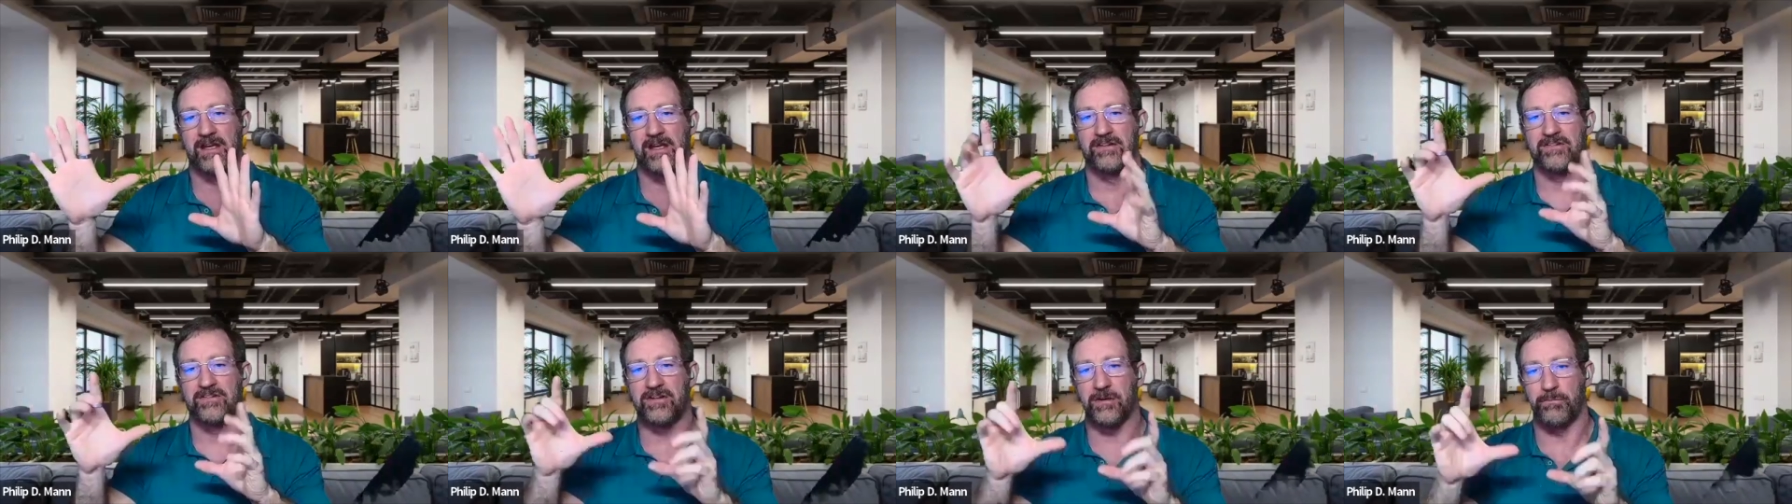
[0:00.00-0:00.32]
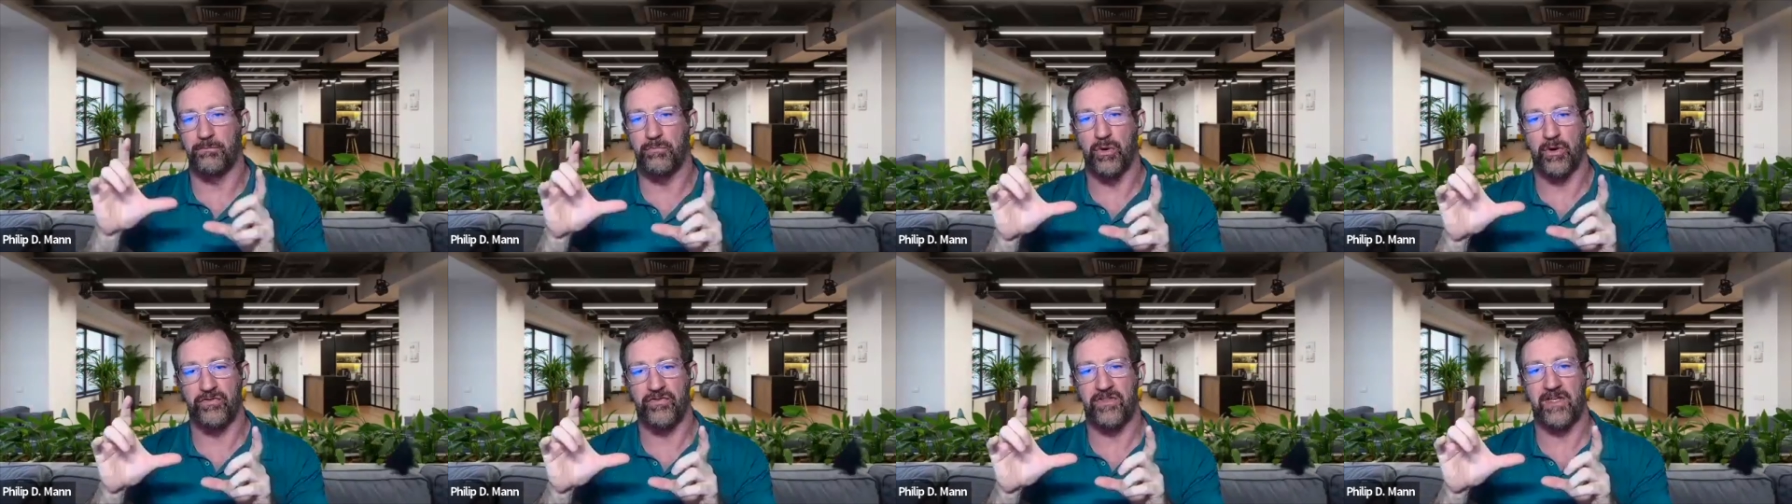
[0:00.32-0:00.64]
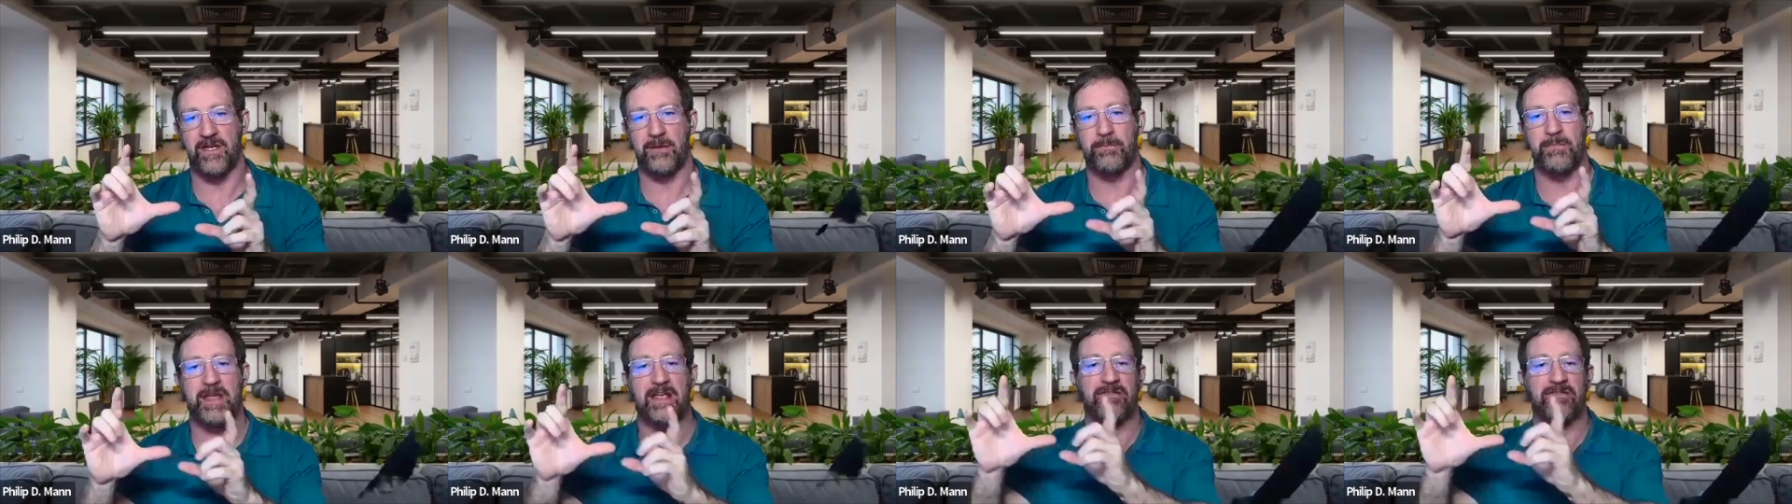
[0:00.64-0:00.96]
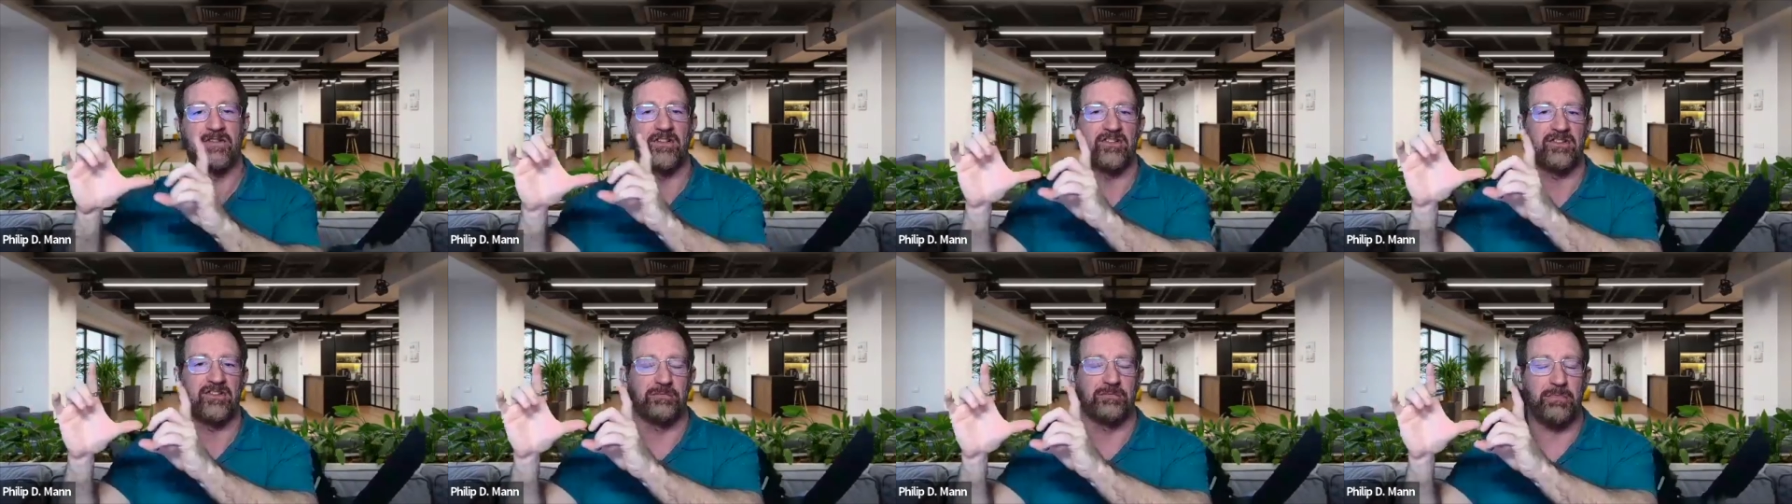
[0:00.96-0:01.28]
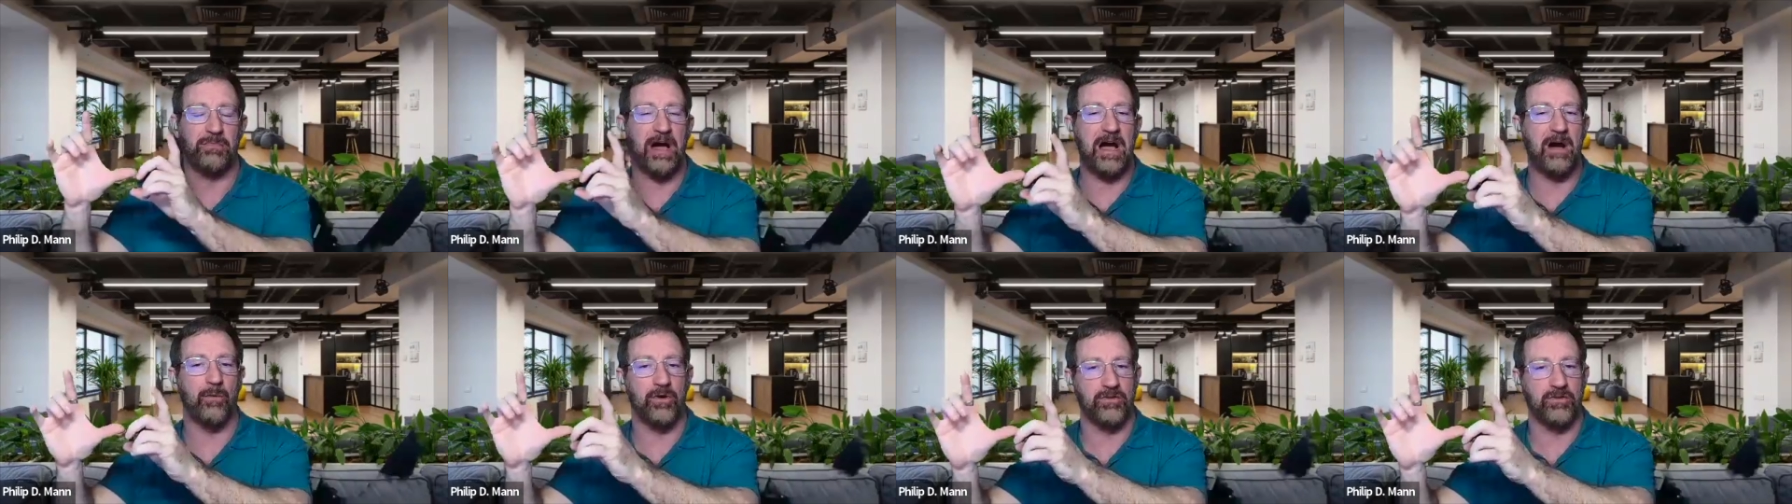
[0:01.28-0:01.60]
to put them in the
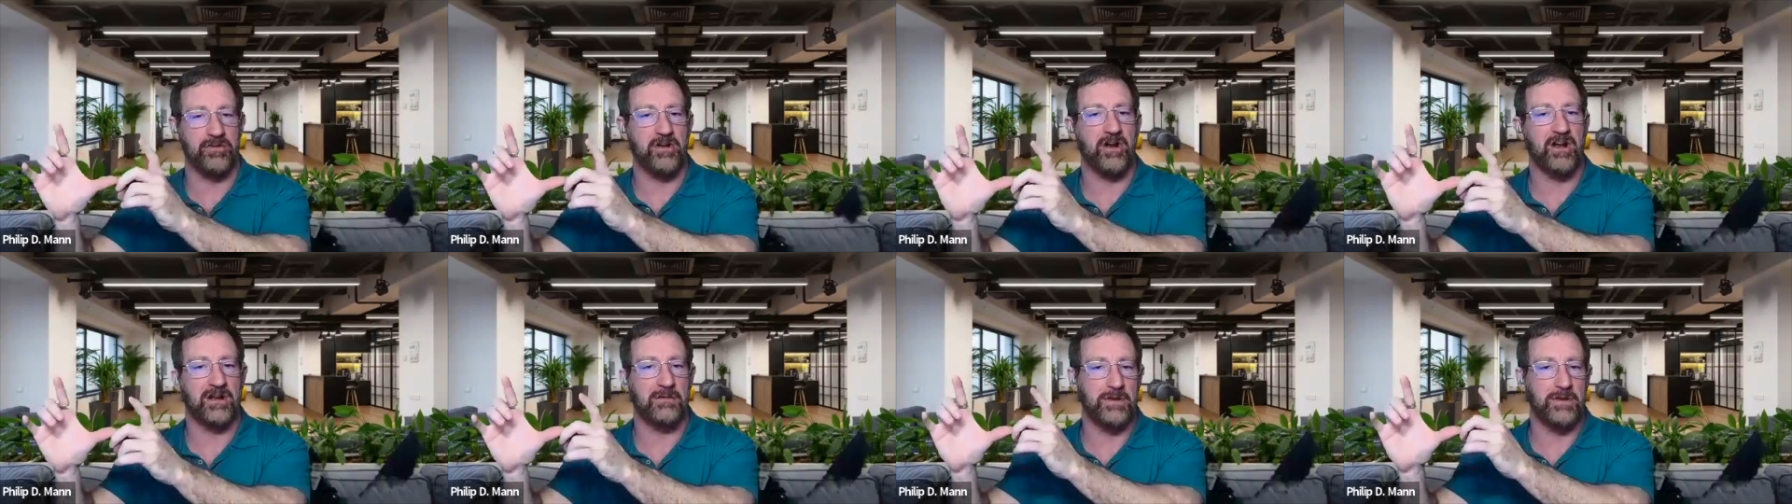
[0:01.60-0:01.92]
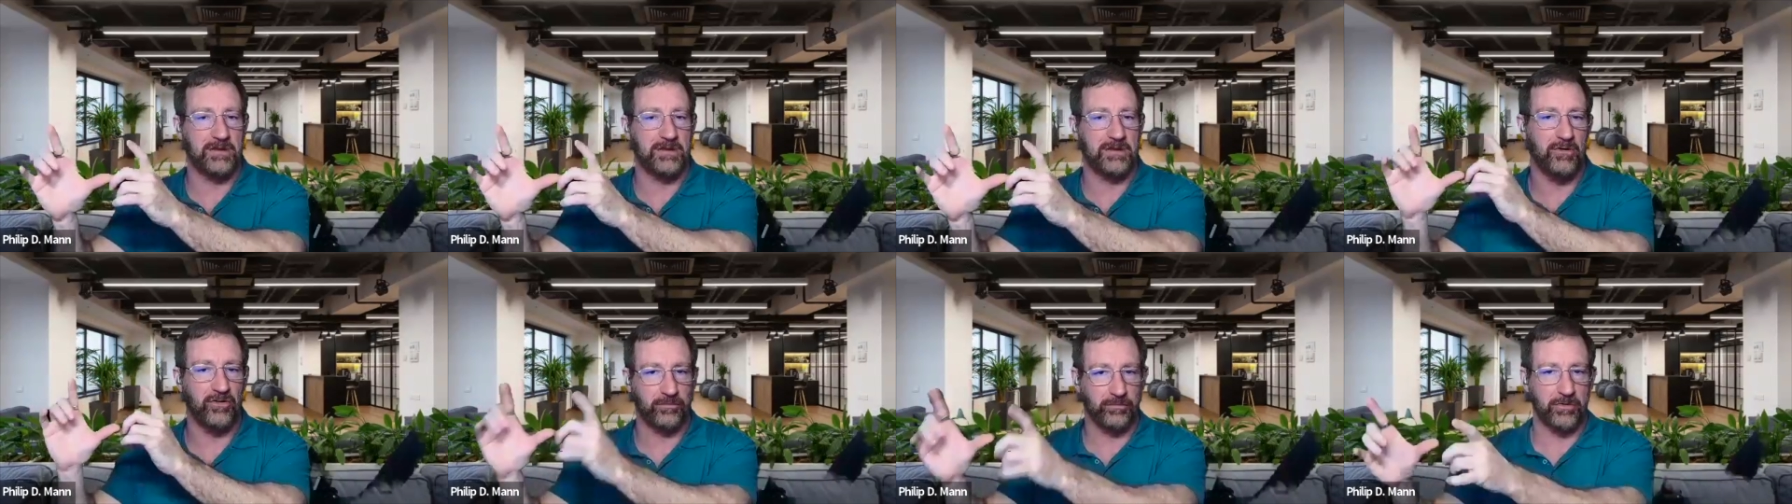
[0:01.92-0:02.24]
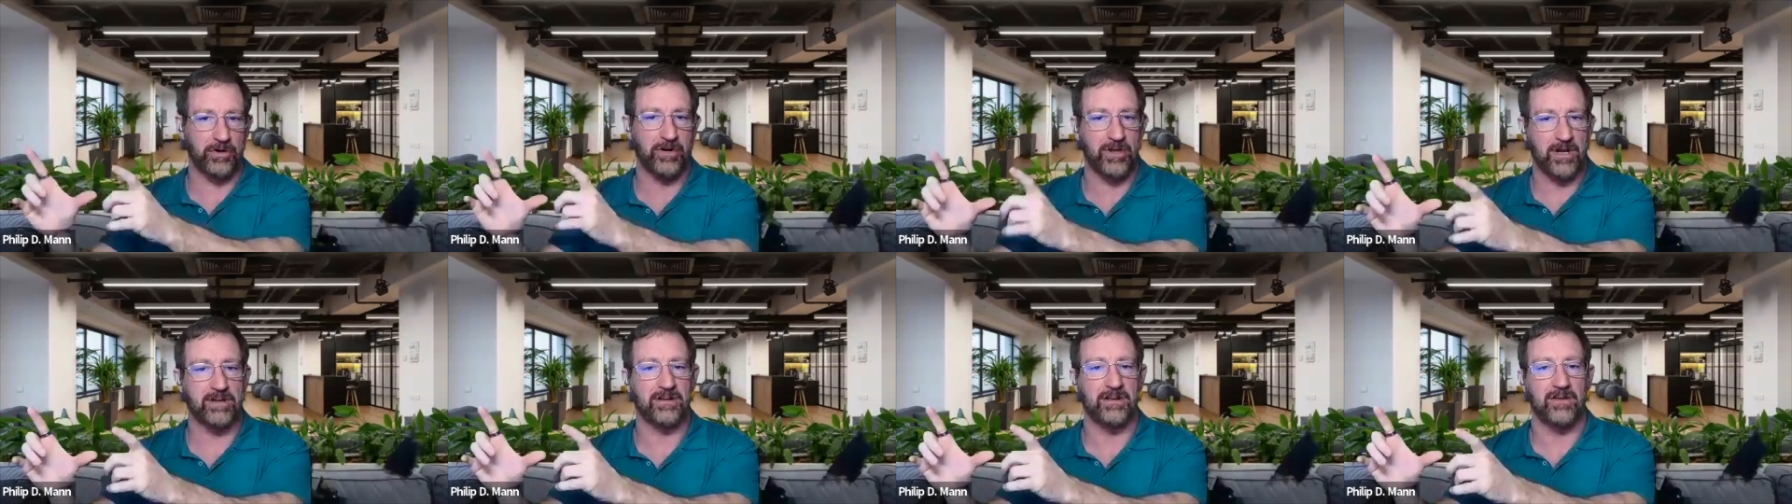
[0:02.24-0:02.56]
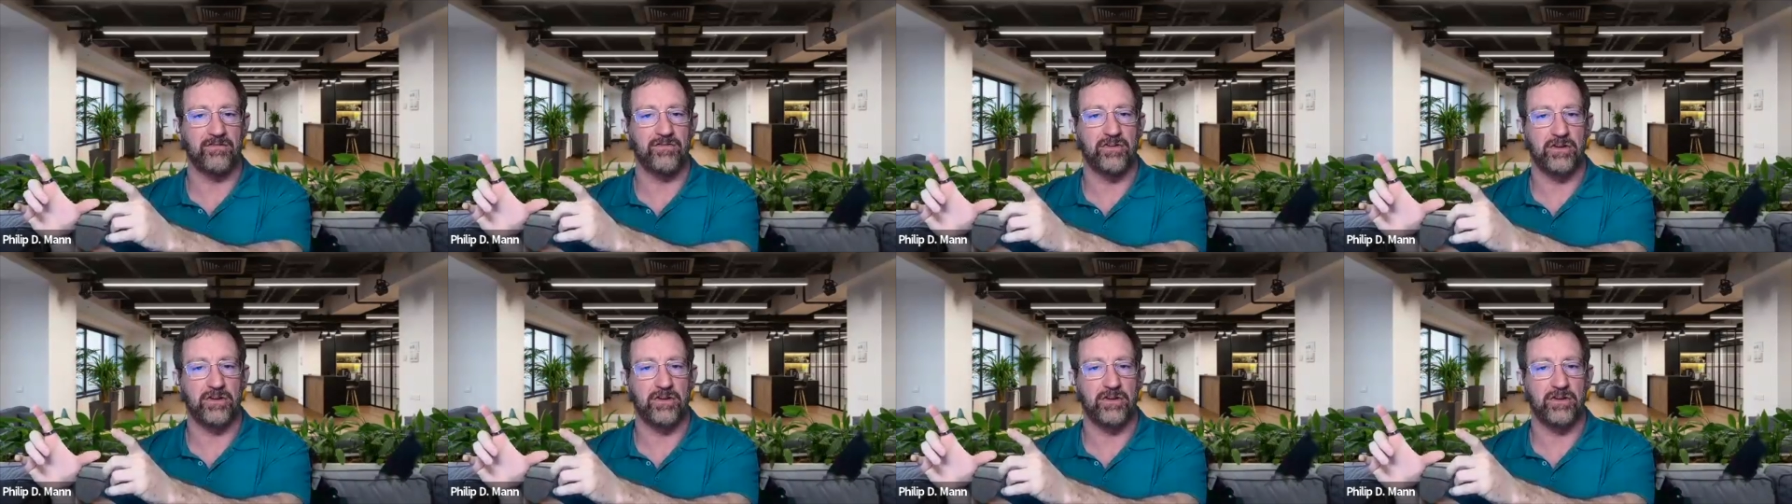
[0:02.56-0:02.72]
spot where they're going to be the most productive.